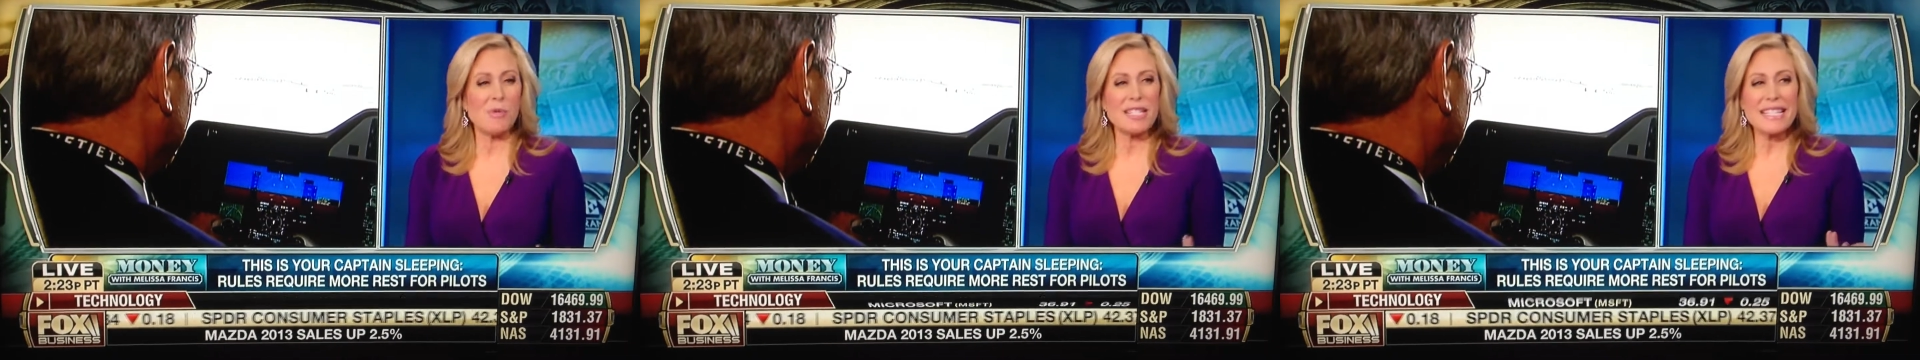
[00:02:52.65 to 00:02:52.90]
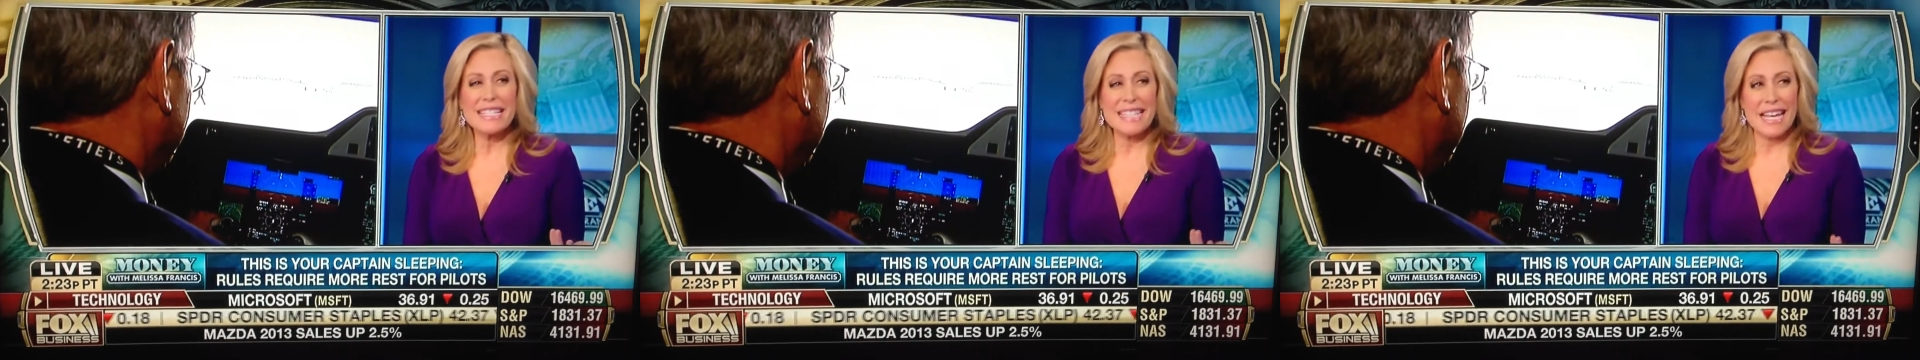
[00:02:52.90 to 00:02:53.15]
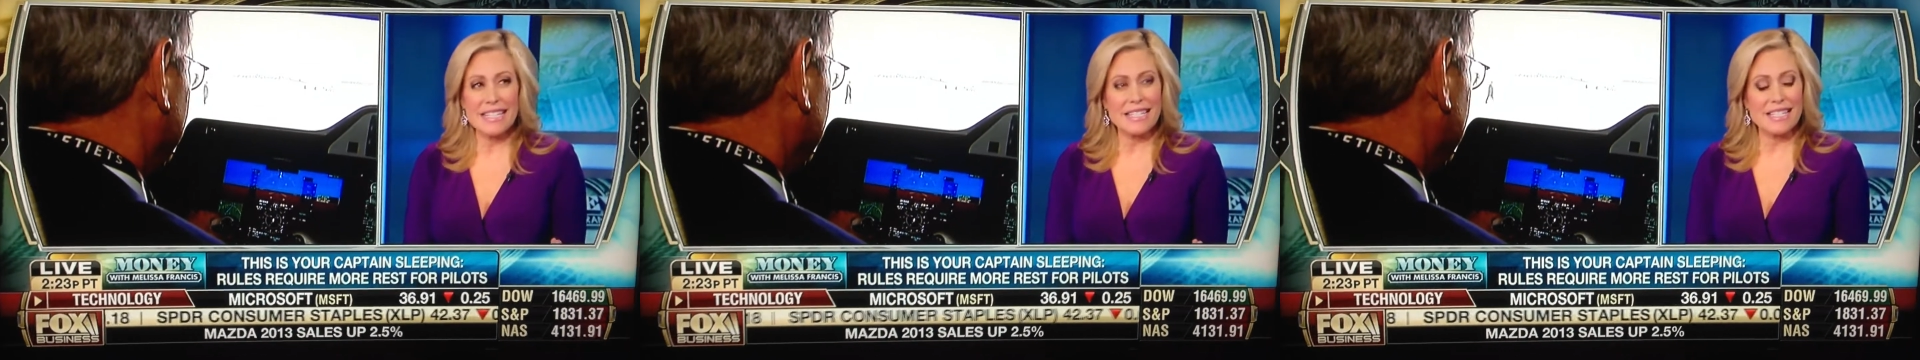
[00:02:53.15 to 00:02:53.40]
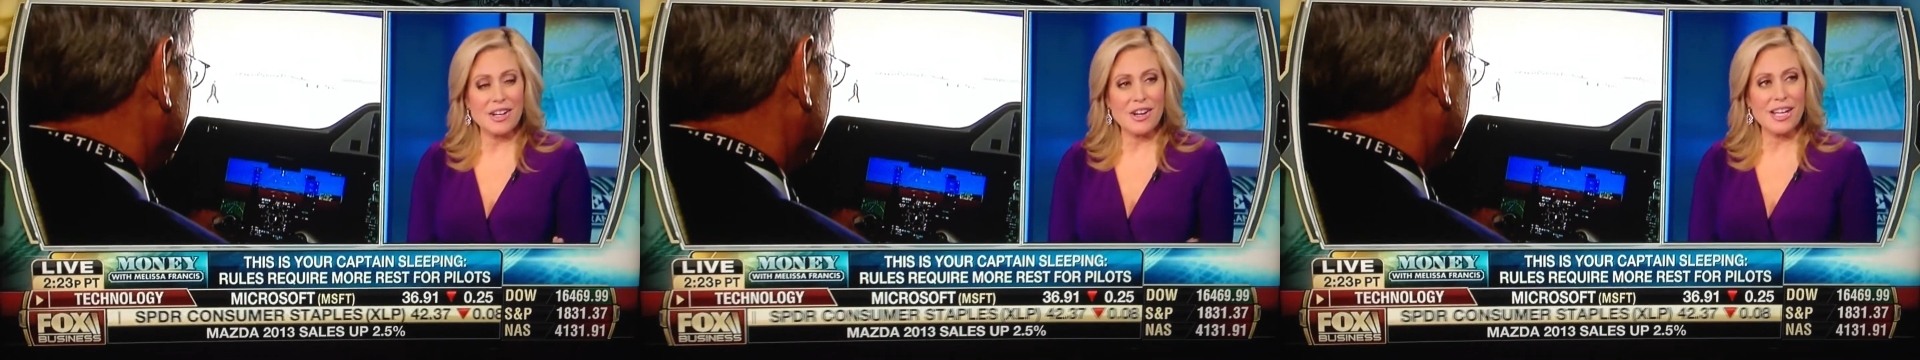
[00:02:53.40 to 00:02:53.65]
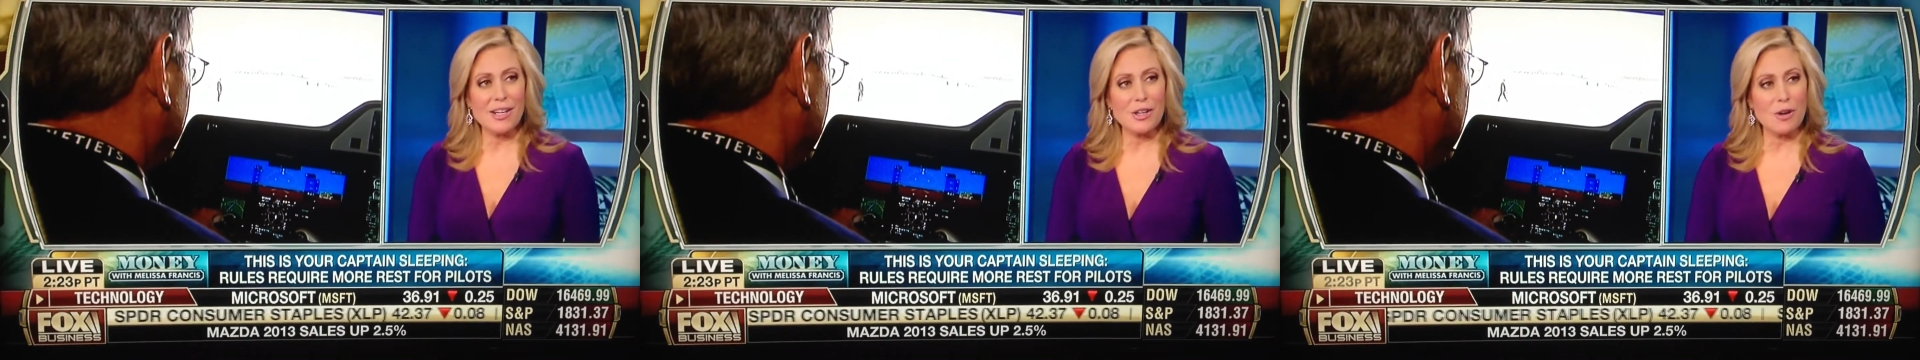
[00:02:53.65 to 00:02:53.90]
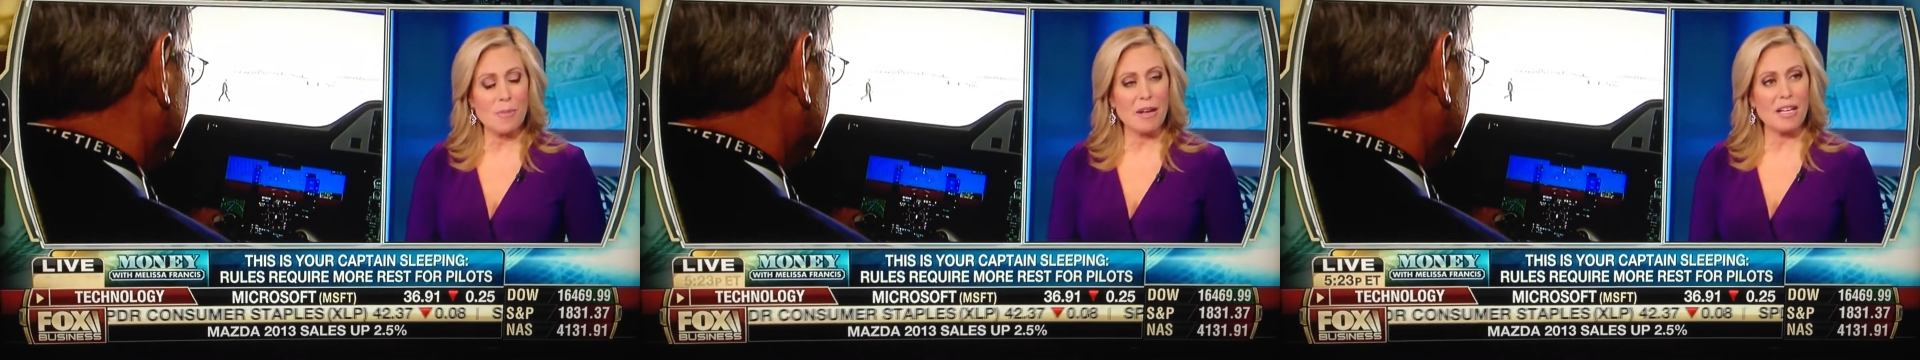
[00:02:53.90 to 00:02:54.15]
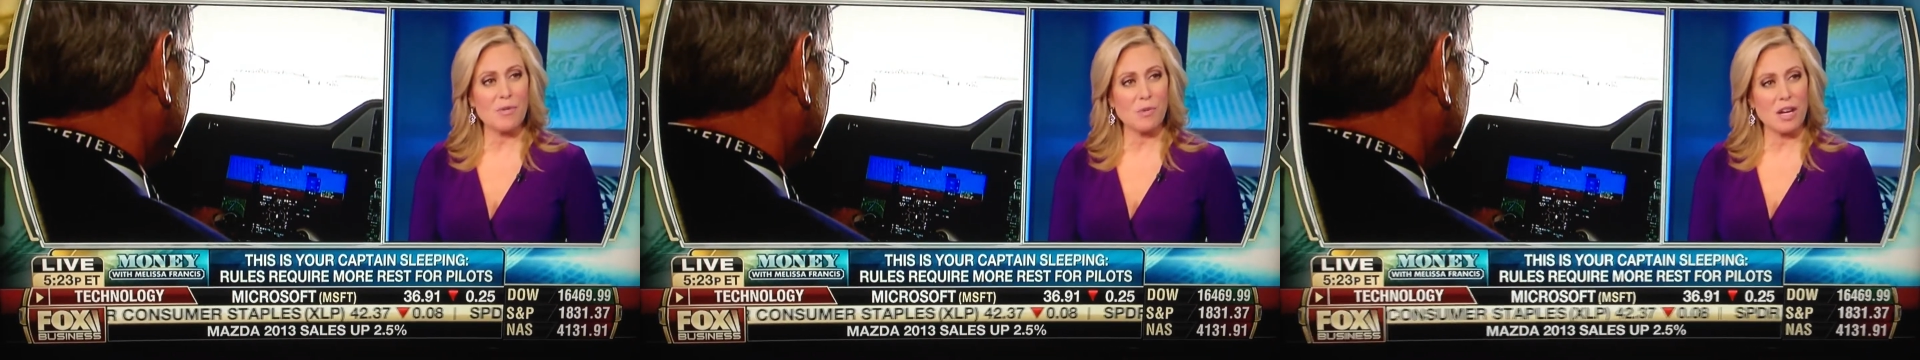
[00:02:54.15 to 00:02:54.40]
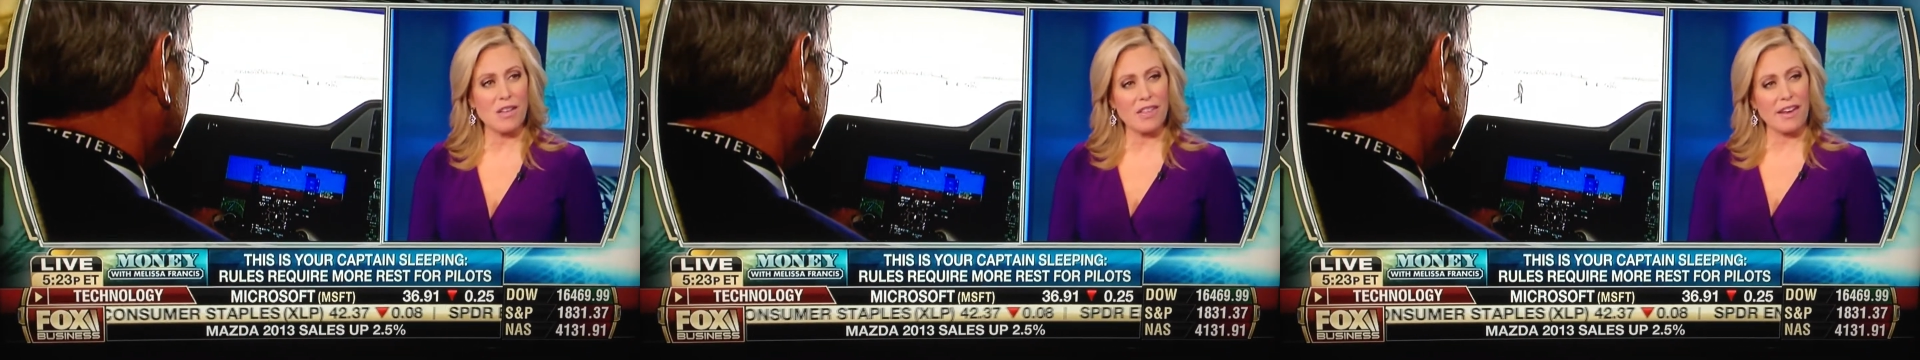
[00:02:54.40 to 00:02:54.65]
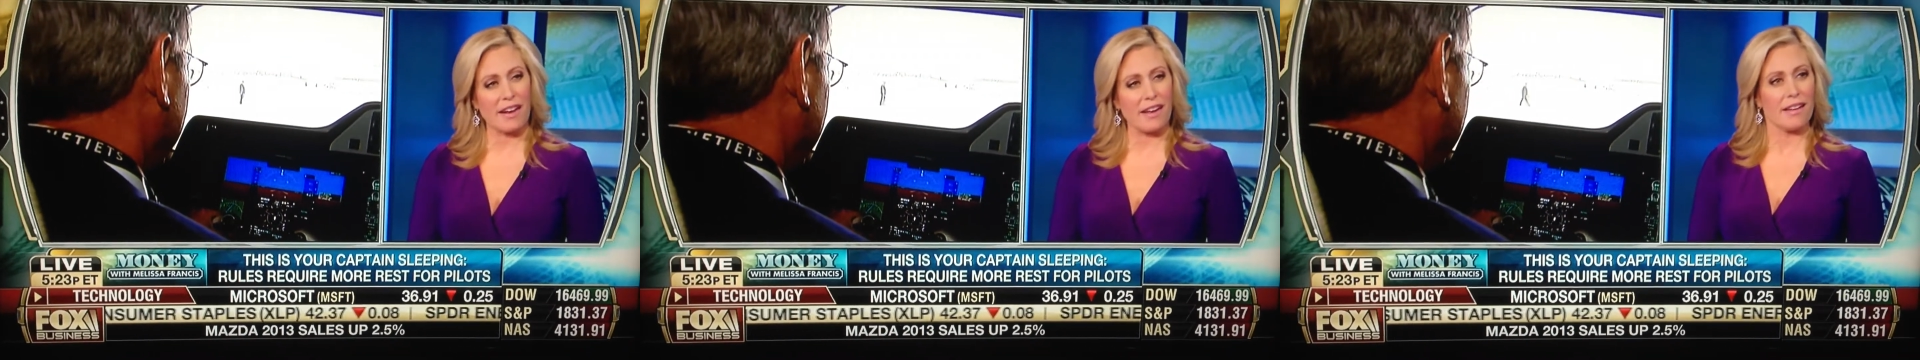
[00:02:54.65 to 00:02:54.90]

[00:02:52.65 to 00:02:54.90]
Was this necessary in your opinion? What do you think?